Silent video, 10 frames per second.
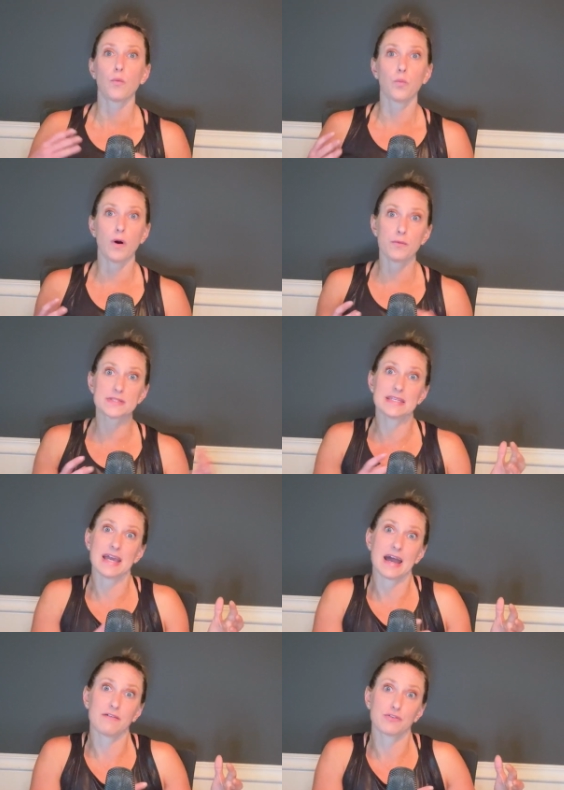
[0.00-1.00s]
what was the
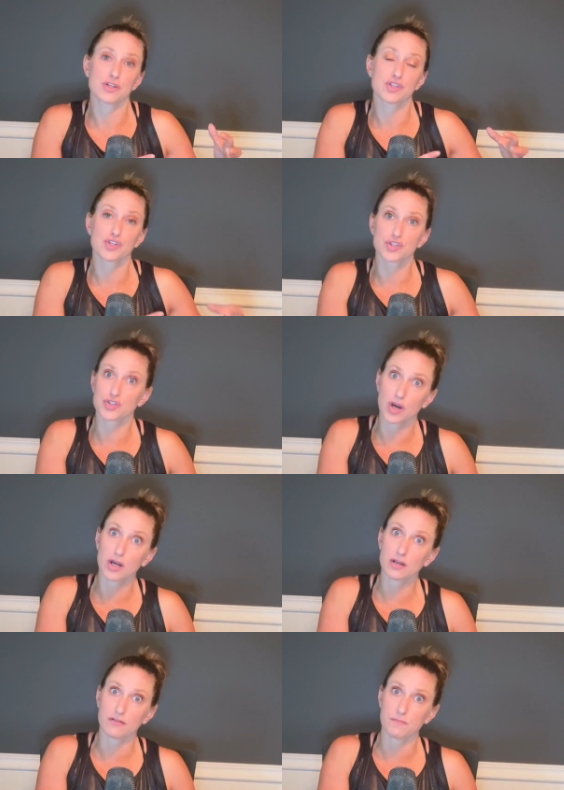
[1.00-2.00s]
average
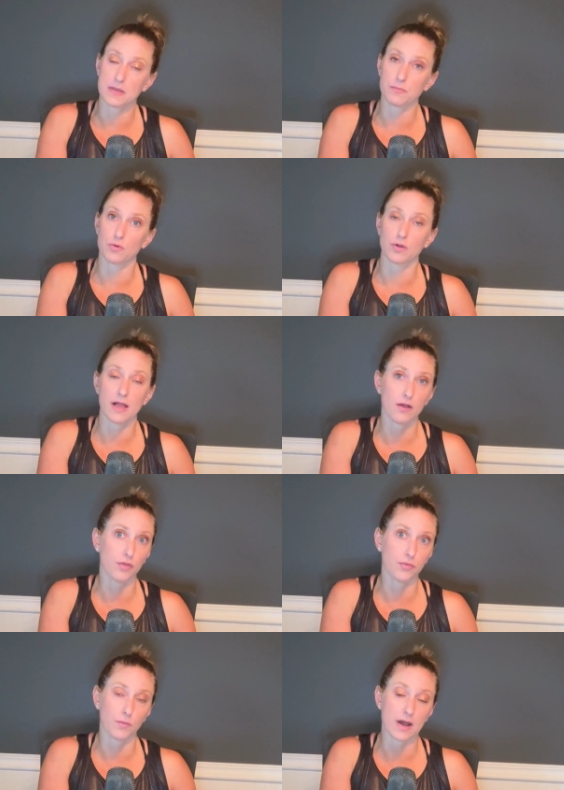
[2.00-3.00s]
start of people
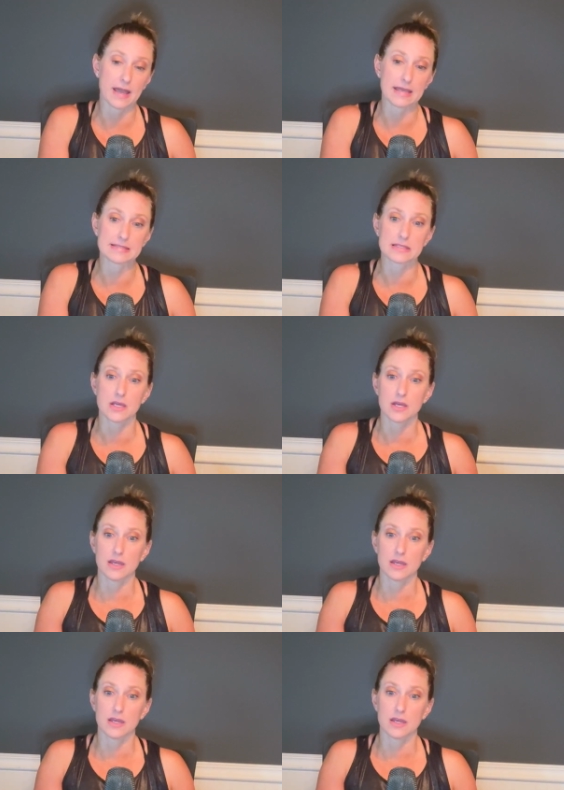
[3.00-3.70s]
health wise